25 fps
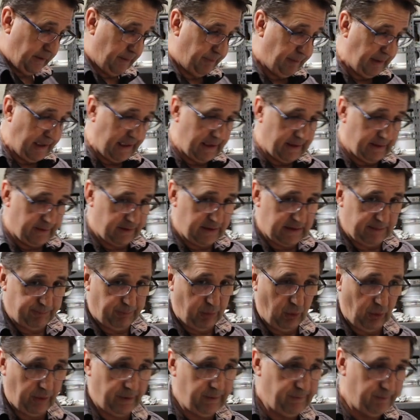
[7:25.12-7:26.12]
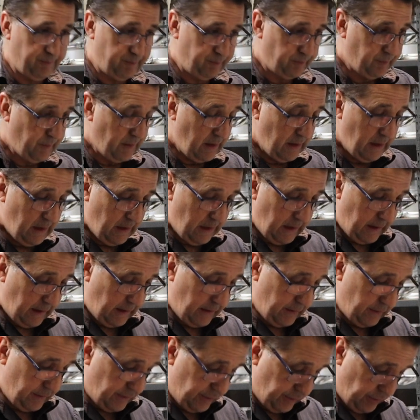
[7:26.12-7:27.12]
the plan at this point
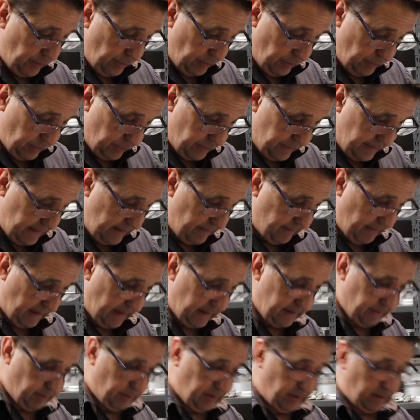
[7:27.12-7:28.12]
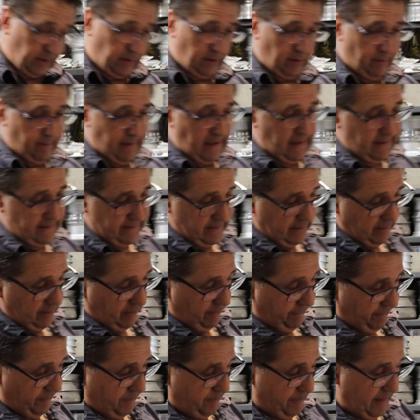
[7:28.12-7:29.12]
is to demask. We've got a little masking
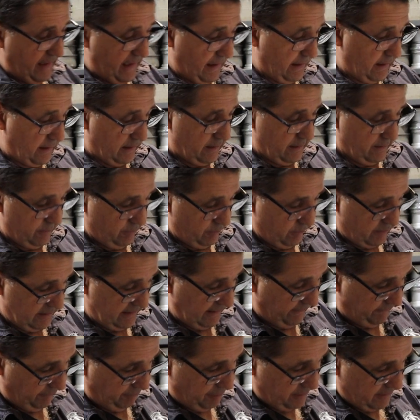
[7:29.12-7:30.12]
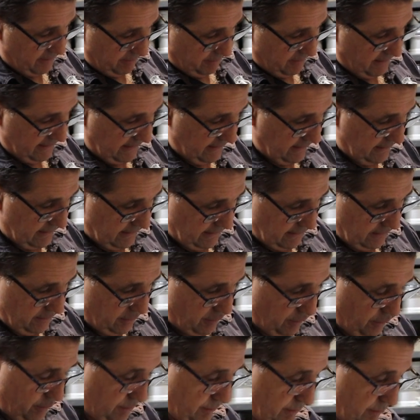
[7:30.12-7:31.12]
off the back. We still have to put some seats in it
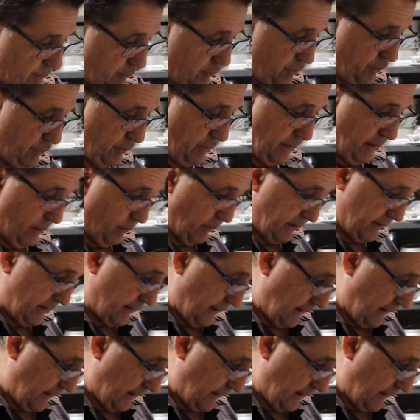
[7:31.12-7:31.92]
too, but we'll do that once